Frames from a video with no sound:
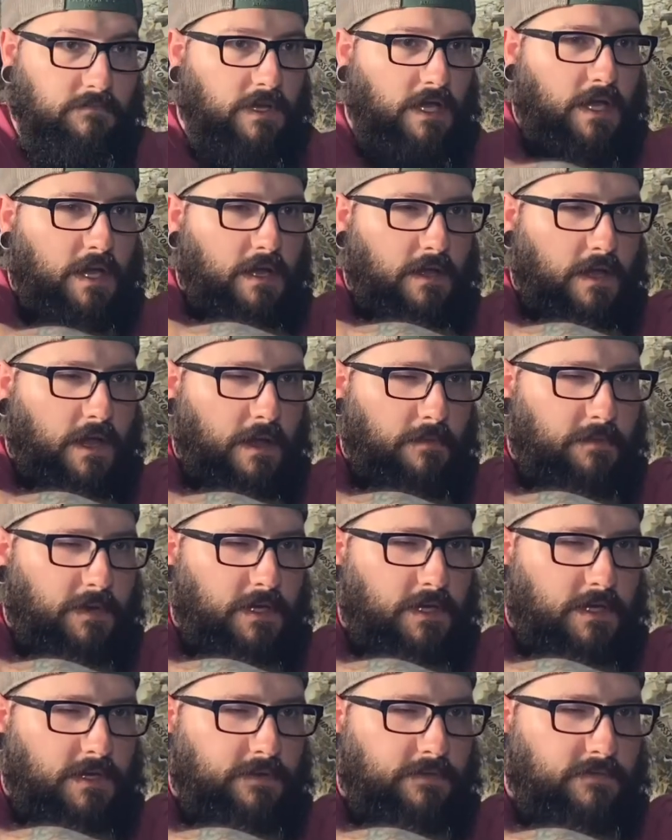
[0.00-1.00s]
I'm going
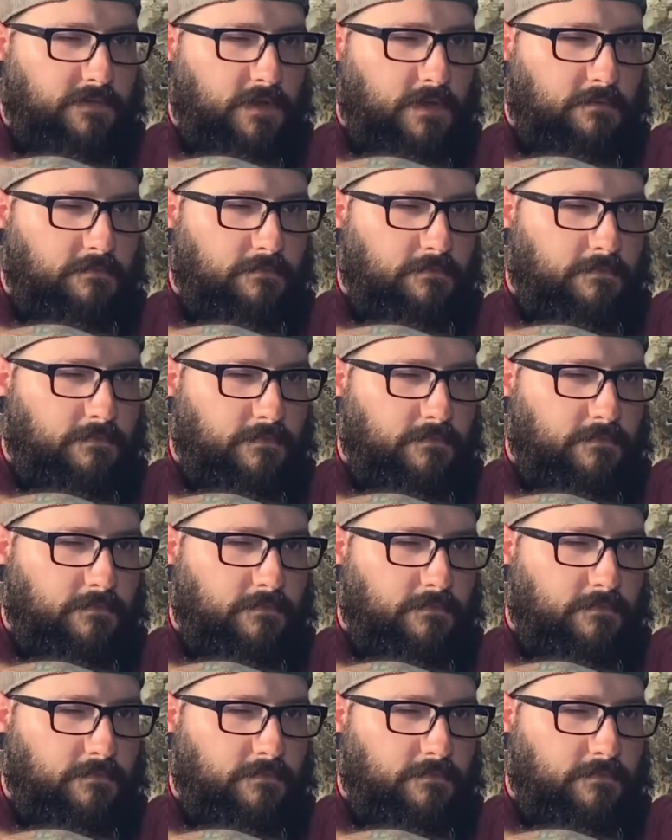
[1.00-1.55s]
to use them